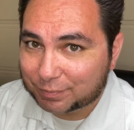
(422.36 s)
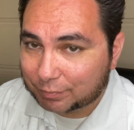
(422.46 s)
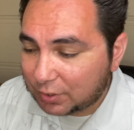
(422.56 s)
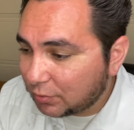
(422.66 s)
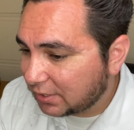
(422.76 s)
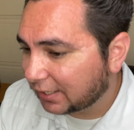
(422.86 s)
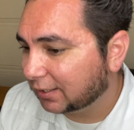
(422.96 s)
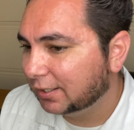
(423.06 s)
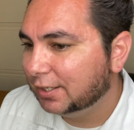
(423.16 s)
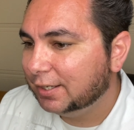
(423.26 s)

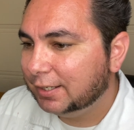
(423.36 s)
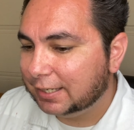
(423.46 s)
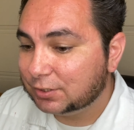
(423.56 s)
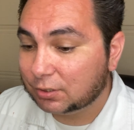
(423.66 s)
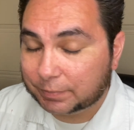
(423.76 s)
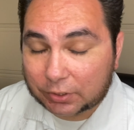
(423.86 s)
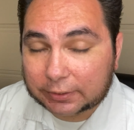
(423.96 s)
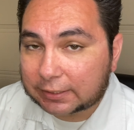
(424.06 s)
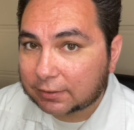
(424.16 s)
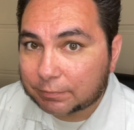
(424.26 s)
music, into
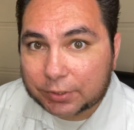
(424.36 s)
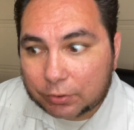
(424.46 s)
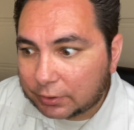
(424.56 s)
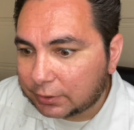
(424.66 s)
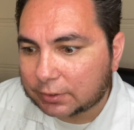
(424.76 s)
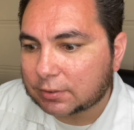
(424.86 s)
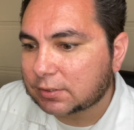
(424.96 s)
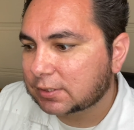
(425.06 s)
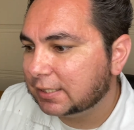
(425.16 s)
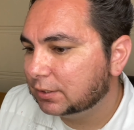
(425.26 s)
building
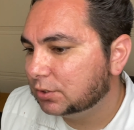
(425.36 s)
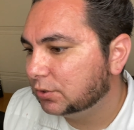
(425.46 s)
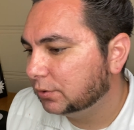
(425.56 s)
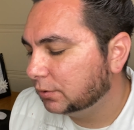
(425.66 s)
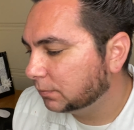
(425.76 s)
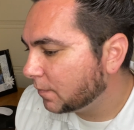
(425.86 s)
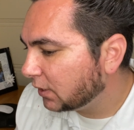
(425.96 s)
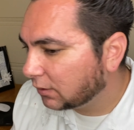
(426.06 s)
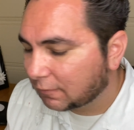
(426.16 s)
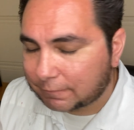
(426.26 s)
computers, into
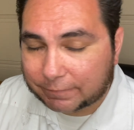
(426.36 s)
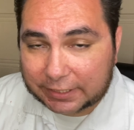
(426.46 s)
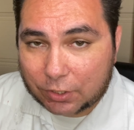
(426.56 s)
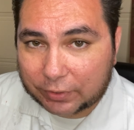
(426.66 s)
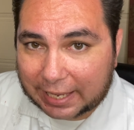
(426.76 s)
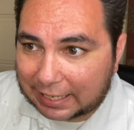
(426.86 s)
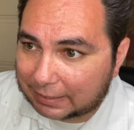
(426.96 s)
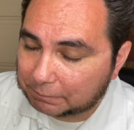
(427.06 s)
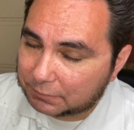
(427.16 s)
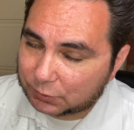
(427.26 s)
video
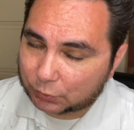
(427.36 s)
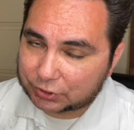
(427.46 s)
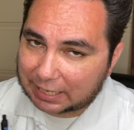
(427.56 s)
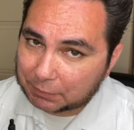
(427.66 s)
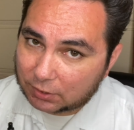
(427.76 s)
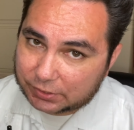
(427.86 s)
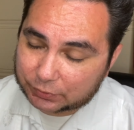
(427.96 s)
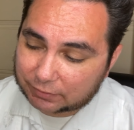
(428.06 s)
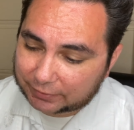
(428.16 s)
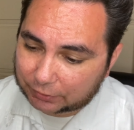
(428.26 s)
games, which I'm also
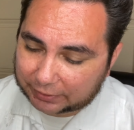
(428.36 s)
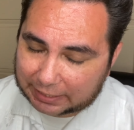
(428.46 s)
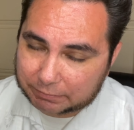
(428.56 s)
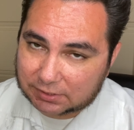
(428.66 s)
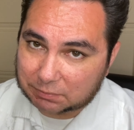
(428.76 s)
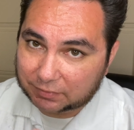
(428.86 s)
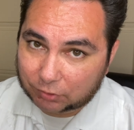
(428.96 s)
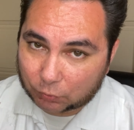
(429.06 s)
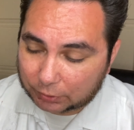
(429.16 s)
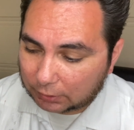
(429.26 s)
into video games. Some of
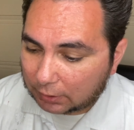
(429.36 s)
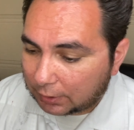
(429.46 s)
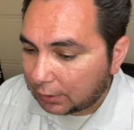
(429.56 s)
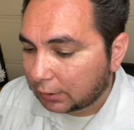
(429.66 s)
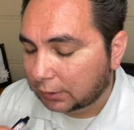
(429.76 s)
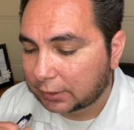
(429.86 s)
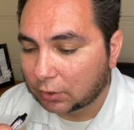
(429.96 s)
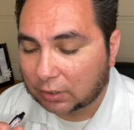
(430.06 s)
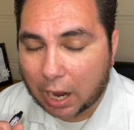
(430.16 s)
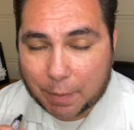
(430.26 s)
you were you
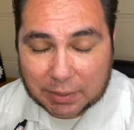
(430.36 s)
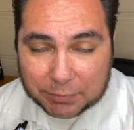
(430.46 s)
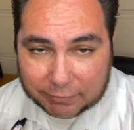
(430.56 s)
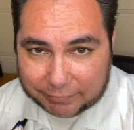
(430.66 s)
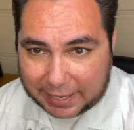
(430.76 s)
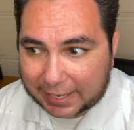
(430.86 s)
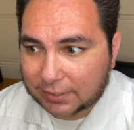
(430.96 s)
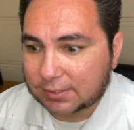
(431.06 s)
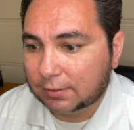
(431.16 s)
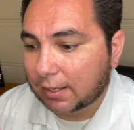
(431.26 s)
know, comic book
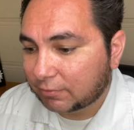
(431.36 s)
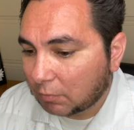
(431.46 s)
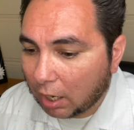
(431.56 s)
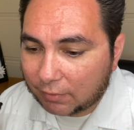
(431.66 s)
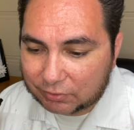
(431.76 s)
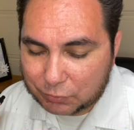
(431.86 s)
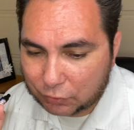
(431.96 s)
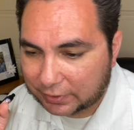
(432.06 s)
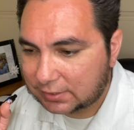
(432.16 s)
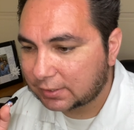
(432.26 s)
fans and loved Marvel
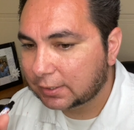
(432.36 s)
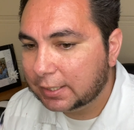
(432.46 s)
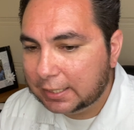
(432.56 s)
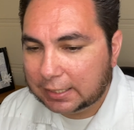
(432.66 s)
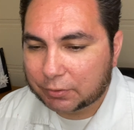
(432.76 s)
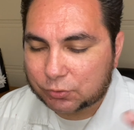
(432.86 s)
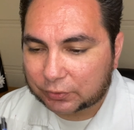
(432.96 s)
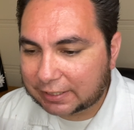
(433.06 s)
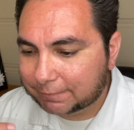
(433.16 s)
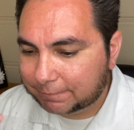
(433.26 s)
movies. And it was
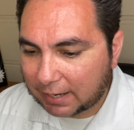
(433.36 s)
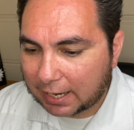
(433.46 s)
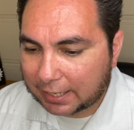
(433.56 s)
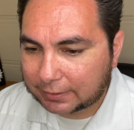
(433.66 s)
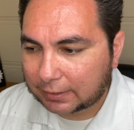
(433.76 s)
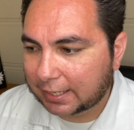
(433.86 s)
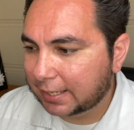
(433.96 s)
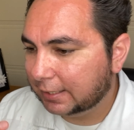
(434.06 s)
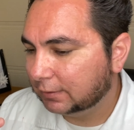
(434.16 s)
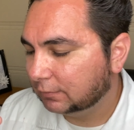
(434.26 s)
really fun
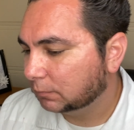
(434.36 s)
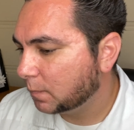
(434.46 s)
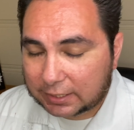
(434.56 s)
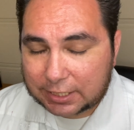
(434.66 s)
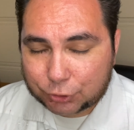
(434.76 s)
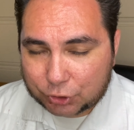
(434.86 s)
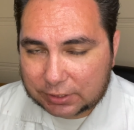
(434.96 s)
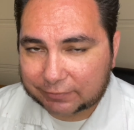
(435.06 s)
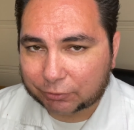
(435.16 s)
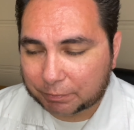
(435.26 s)
and
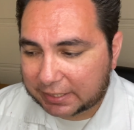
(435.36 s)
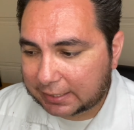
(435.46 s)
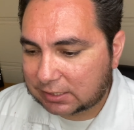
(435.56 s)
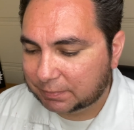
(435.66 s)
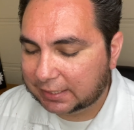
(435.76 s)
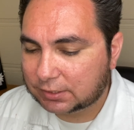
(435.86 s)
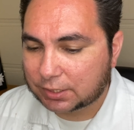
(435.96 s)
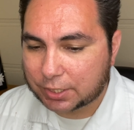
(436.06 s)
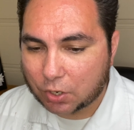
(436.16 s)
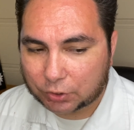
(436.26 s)
interesting for me to get to
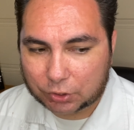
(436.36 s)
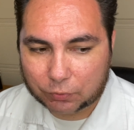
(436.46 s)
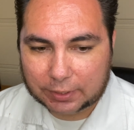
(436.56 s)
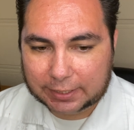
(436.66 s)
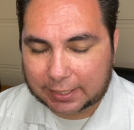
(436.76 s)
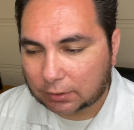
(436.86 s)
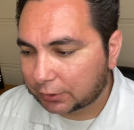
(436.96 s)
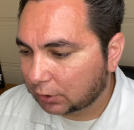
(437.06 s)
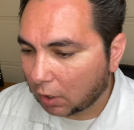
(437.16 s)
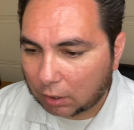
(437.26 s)
know you and
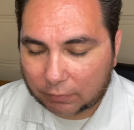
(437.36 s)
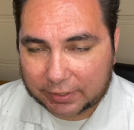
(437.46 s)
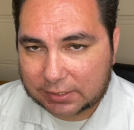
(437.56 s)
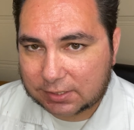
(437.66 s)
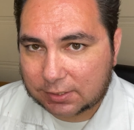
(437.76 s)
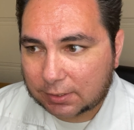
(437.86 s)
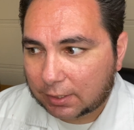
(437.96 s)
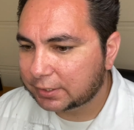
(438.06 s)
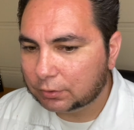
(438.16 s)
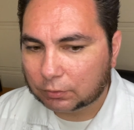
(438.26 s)
learn all these
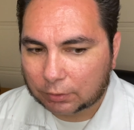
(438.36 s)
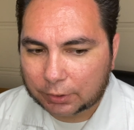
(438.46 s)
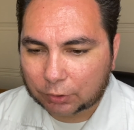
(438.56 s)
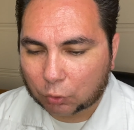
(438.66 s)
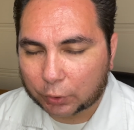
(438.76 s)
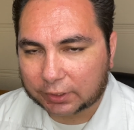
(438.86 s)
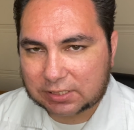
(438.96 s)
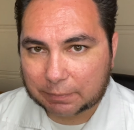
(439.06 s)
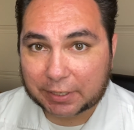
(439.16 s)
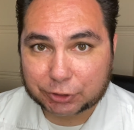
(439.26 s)
little quirks
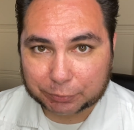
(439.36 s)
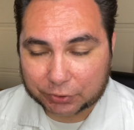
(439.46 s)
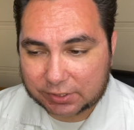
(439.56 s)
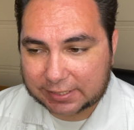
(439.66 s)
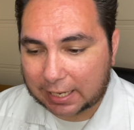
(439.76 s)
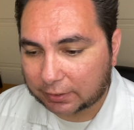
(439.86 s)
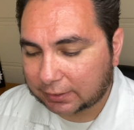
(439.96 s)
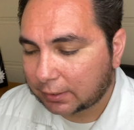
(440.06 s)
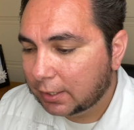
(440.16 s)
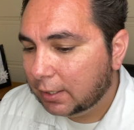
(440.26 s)
about your
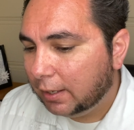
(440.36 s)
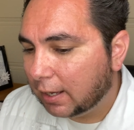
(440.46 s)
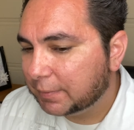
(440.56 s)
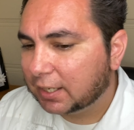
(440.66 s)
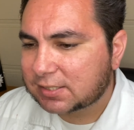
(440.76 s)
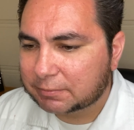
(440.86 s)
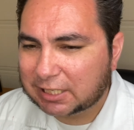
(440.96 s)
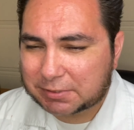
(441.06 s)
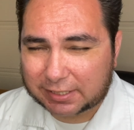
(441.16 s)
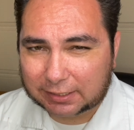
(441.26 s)
personality. Uh, because
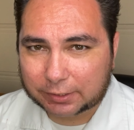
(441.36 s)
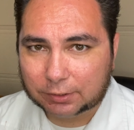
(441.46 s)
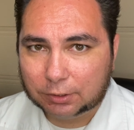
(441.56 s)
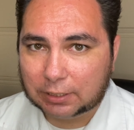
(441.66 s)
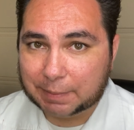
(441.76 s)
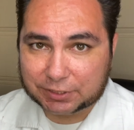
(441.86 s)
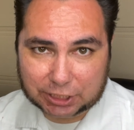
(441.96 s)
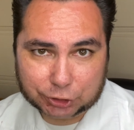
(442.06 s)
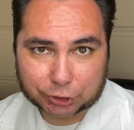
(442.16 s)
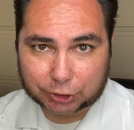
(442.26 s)
sometimes I think I'm a
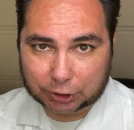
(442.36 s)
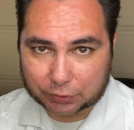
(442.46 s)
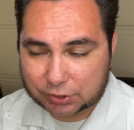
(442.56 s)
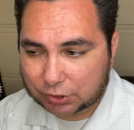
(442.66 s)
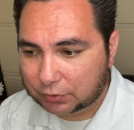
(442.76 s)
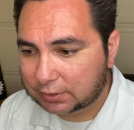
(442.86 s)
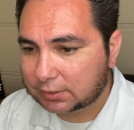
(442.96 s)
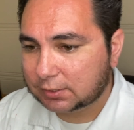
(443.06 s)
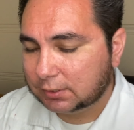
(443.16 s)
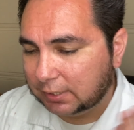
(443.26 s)
teacher, you're a
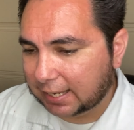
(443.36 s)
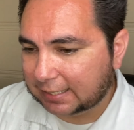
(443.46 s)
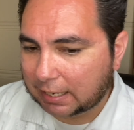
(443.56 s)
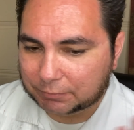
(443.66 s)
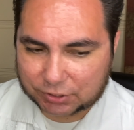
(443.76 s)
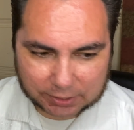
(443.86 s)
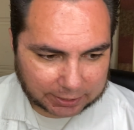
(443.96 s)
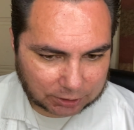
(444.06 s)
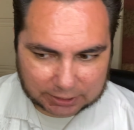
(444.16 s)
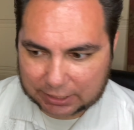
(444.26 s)
student, and I'm just there
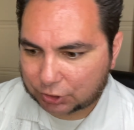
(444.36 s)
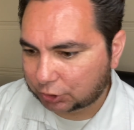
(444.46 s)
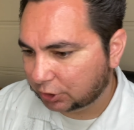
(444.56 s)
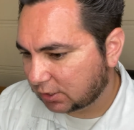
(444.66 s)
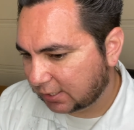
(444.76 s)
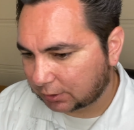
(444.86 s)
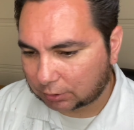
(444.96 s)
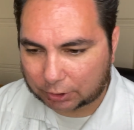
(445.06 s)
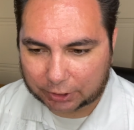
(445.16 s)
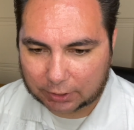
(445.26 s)
to teach and you're just there to
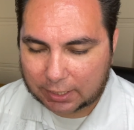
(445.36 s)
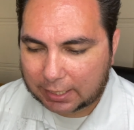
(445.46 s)
learn.